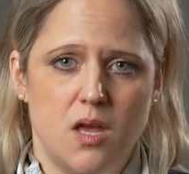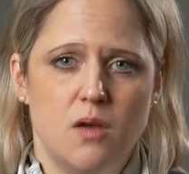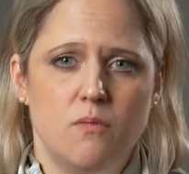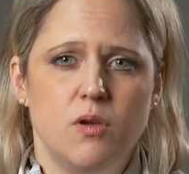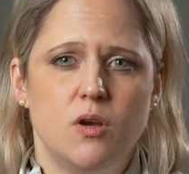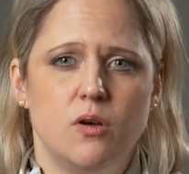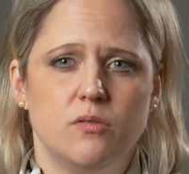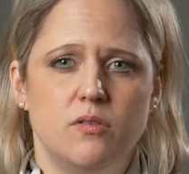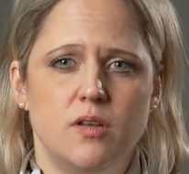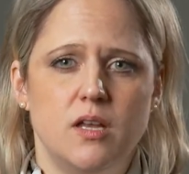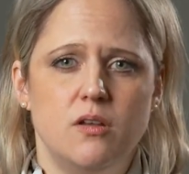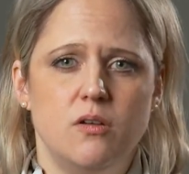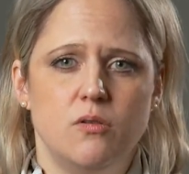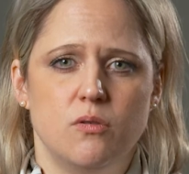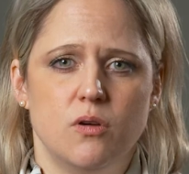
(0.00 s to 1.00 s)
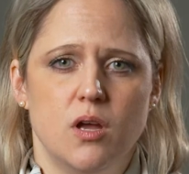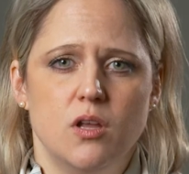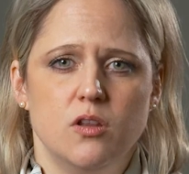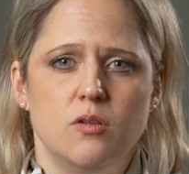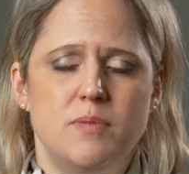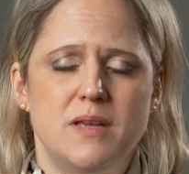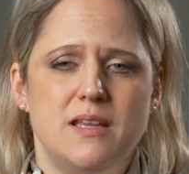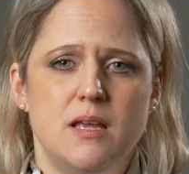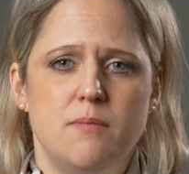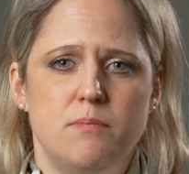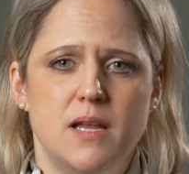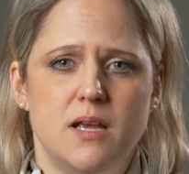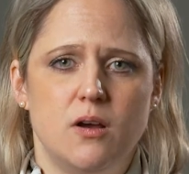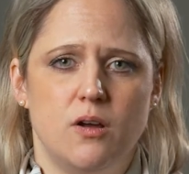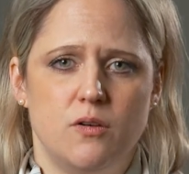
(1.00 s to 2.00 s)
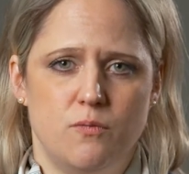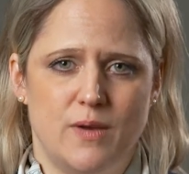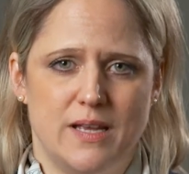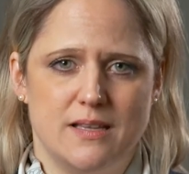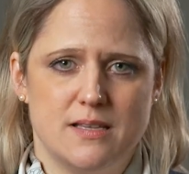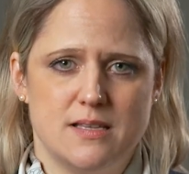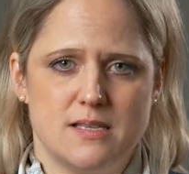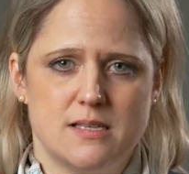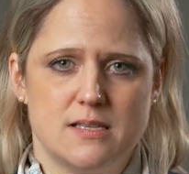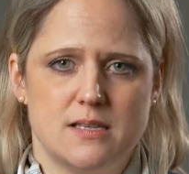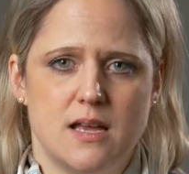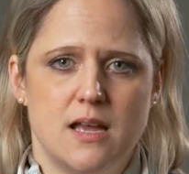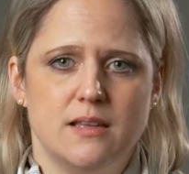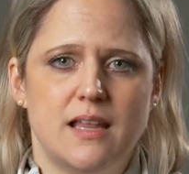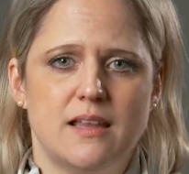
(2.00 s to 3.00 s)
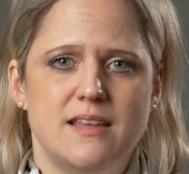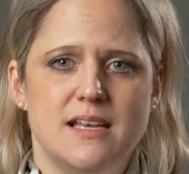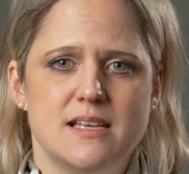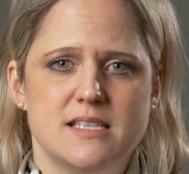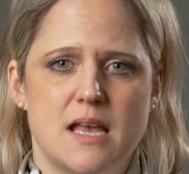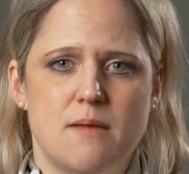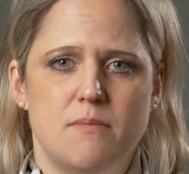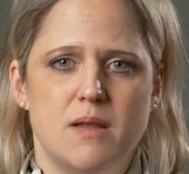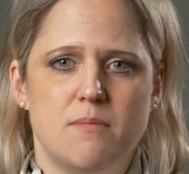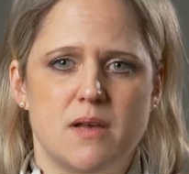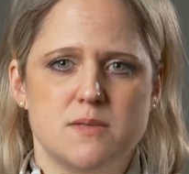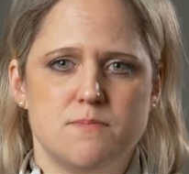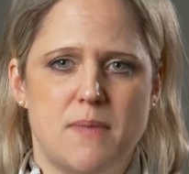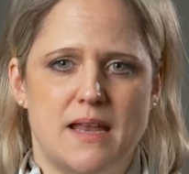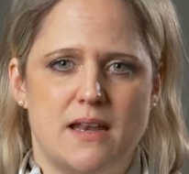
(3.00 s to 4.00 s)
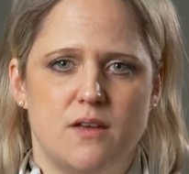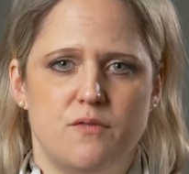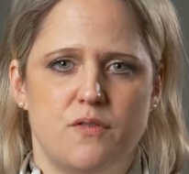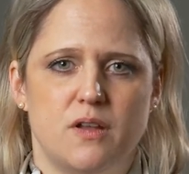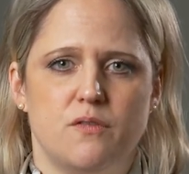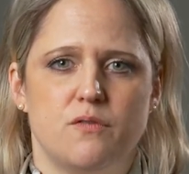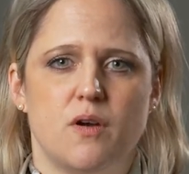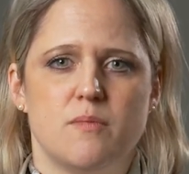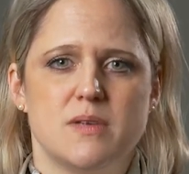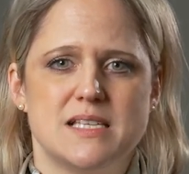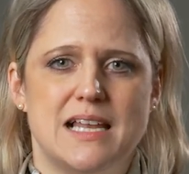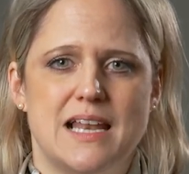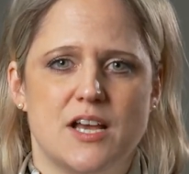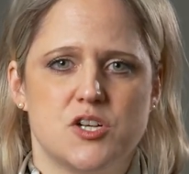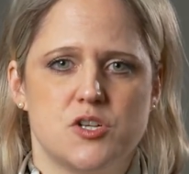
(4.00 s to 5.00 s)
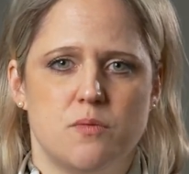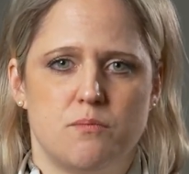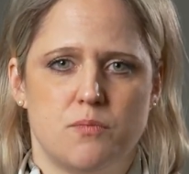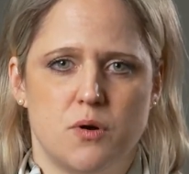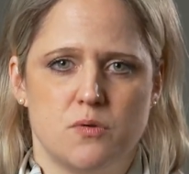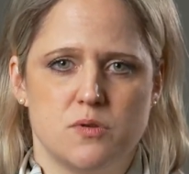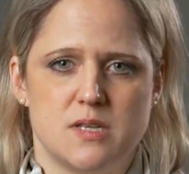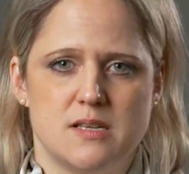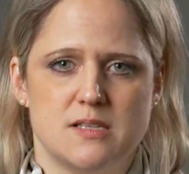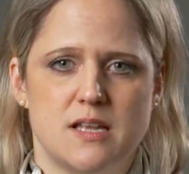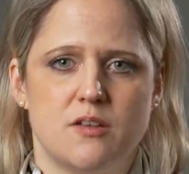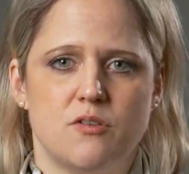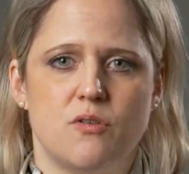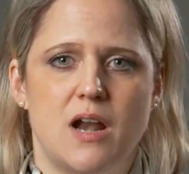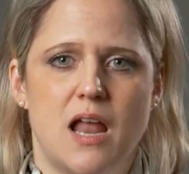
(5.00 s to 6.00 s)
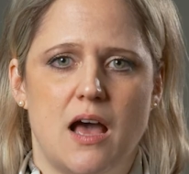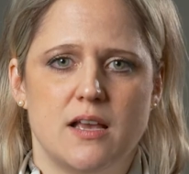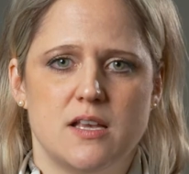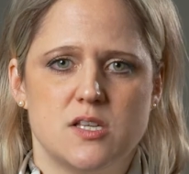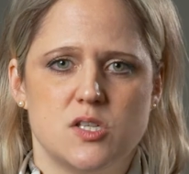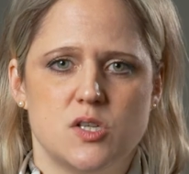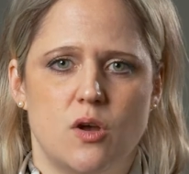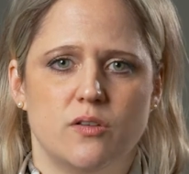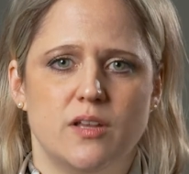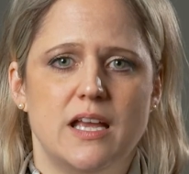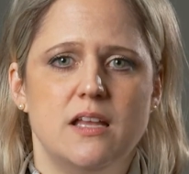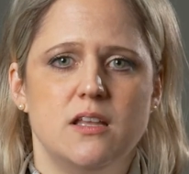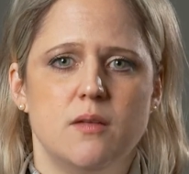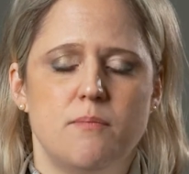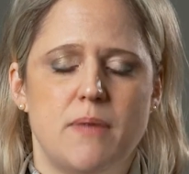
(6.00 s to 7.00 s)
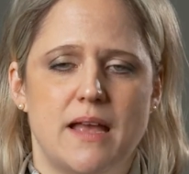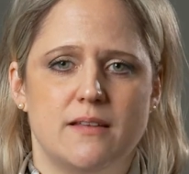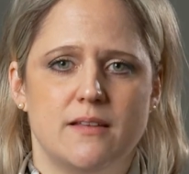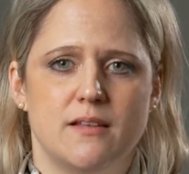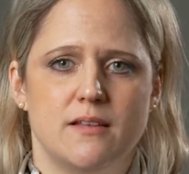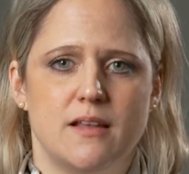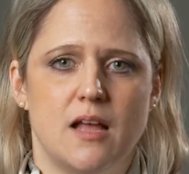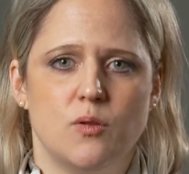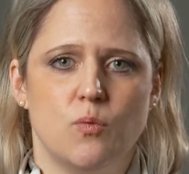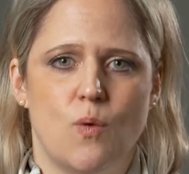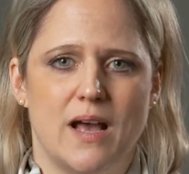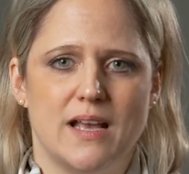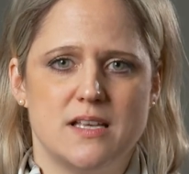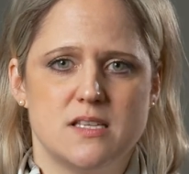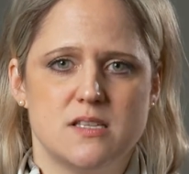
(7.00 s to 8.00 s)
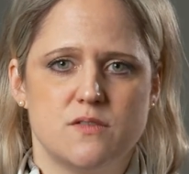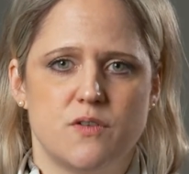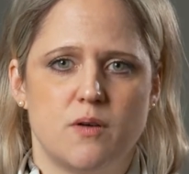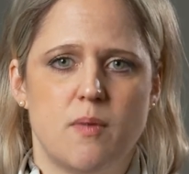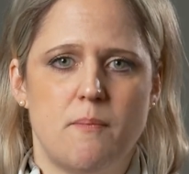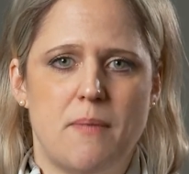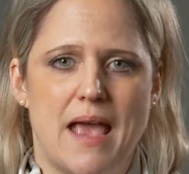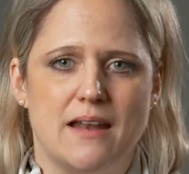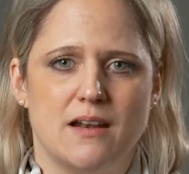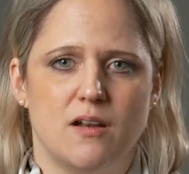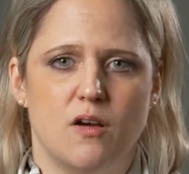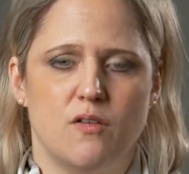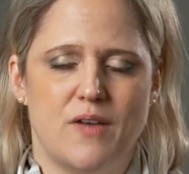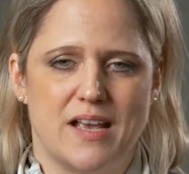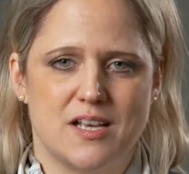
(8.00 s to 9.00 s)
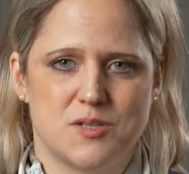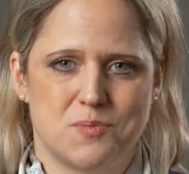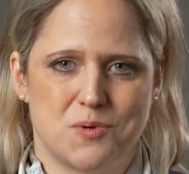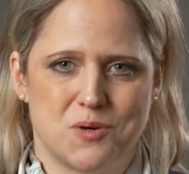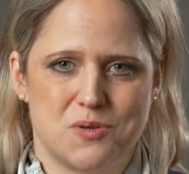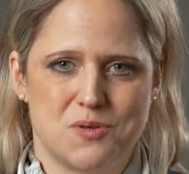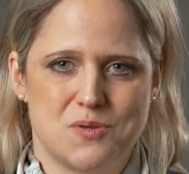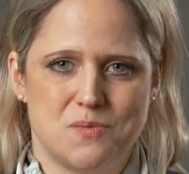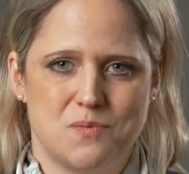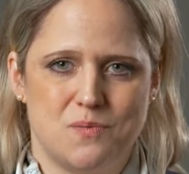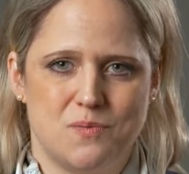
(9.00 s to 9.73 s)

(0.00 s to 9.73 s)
We continue to be deeply convinced that the Assembly must benefit from a selection process that relies on the independent advice from a panel of experts.